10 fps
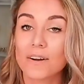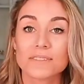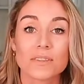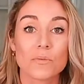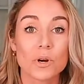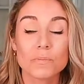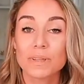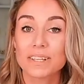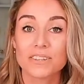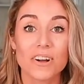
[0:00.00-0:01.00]
off to the
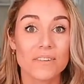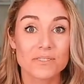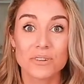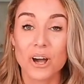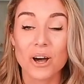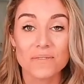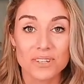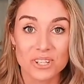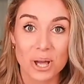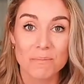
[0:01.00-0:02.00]
workplace or off to a coffee
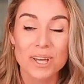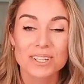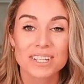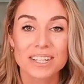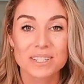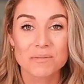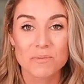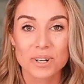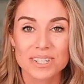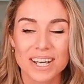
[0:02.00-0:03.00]
shop to get some
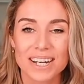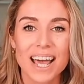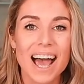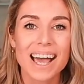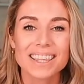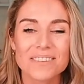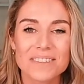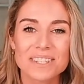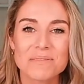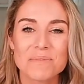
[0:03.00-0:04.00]
work done. I love
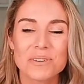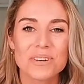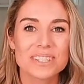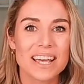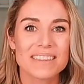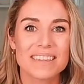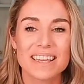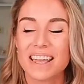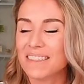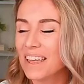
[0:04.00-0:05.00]
these computers. I
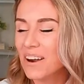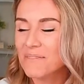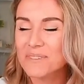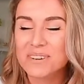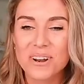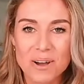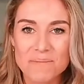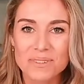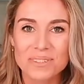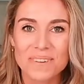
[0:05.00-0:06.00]
think they are
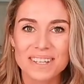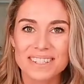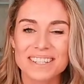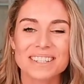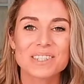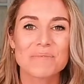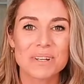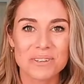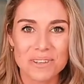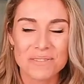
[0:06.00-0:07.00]
phenomenal devices,
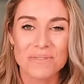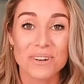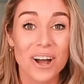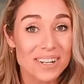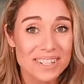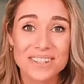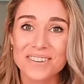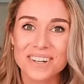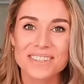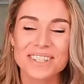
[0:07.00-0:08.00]
especially for content
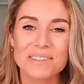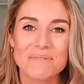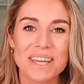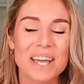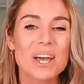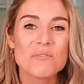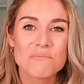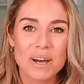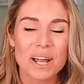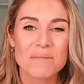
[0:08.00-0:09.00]
creators like me.
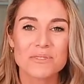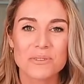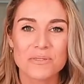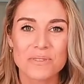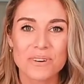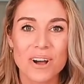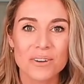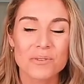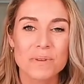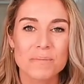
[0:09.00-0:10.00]
But I'm sure for all
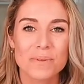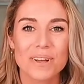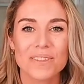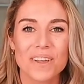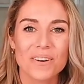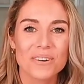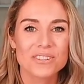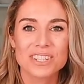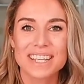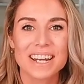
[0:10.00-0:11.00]
you people out there who are
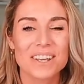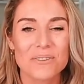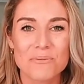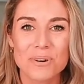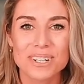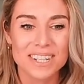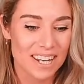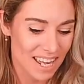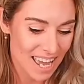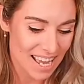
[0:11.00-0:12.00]
just getting your work
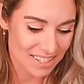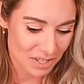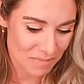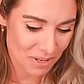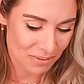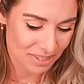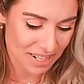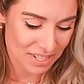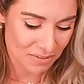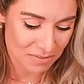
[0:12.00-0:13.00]
done, it's going to be a really
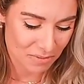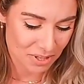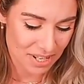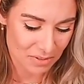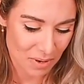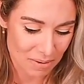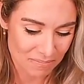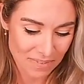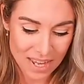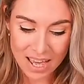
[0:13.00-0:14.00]
nice one for you as well.